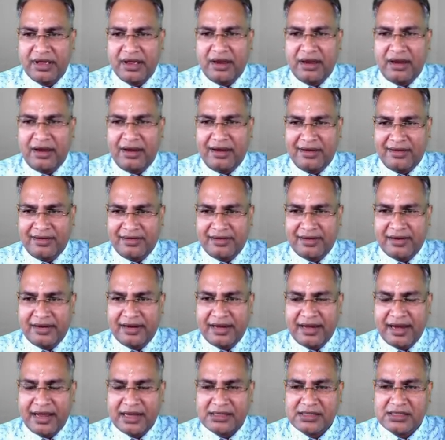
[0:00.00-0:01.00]
And
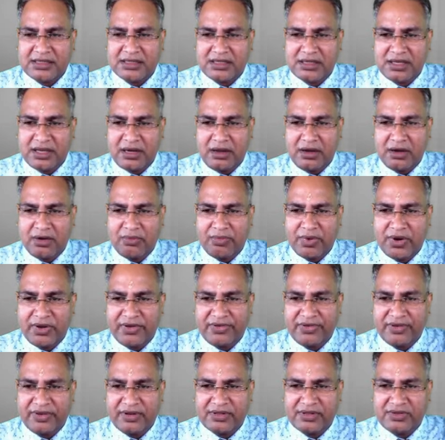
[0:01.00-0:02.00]
next three
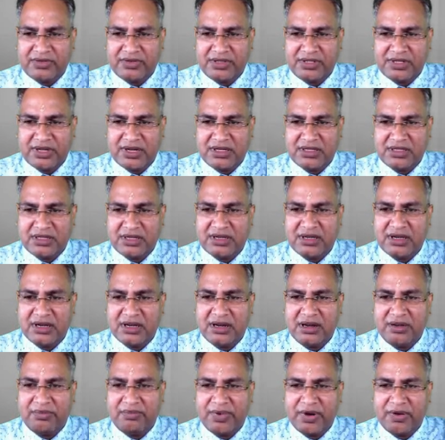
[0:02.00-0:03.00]
operations which are generally
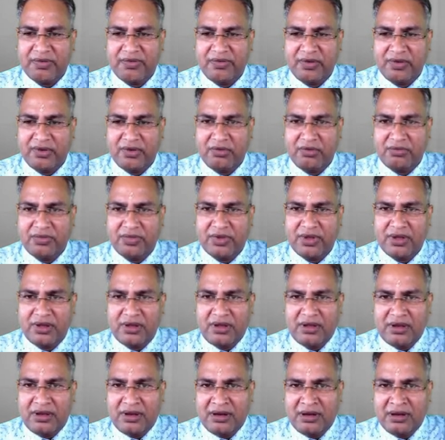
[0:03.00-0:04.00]
performed
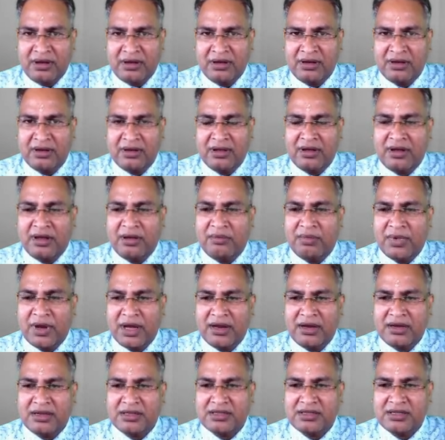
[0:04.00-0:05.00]
in
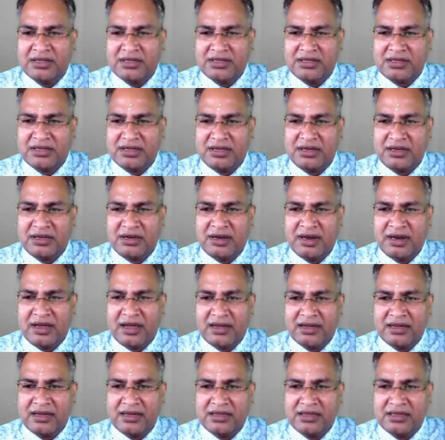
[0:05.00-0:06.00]
binary search tree like
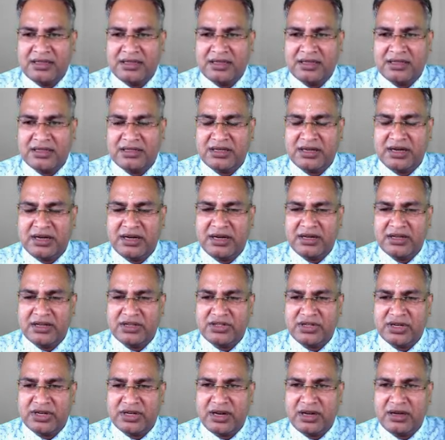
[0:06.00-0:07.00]
insertion,
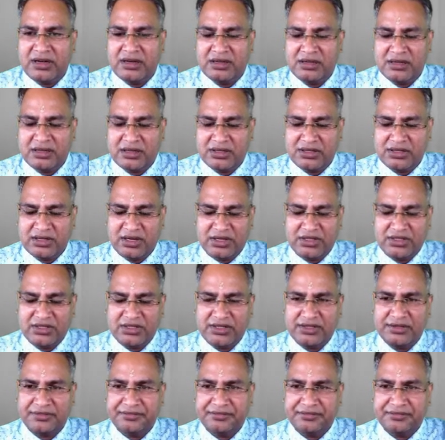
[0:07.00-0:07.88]
deletion and searching.